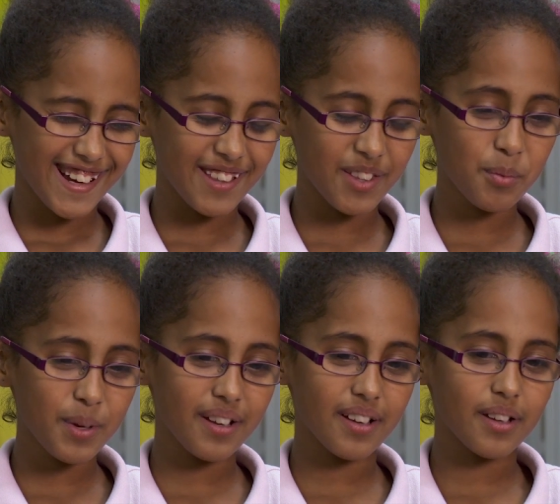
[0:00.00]

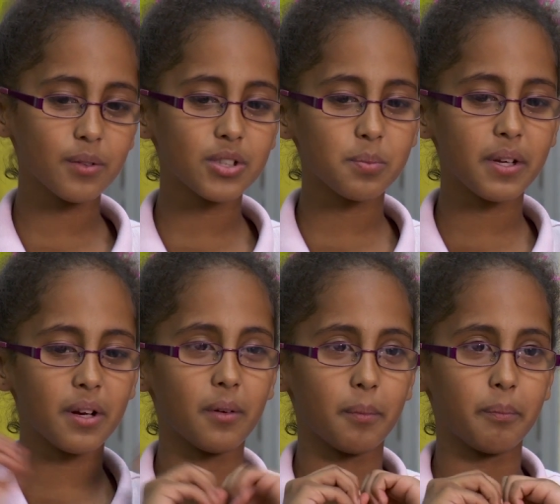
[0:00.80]
it'll just be
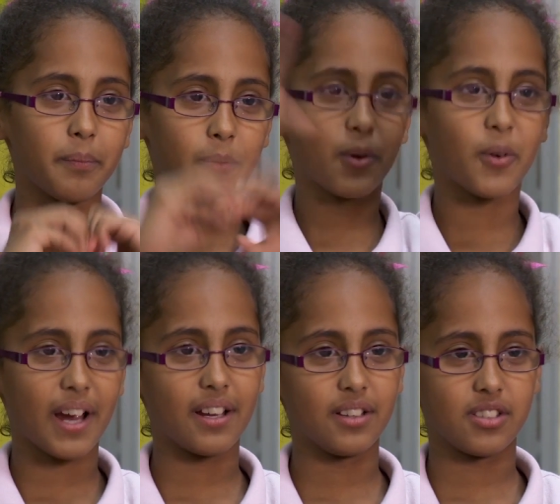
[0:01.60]
all
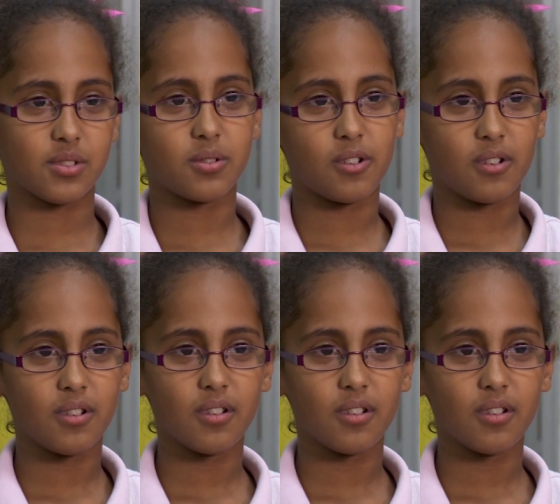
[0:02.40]
gray in the school.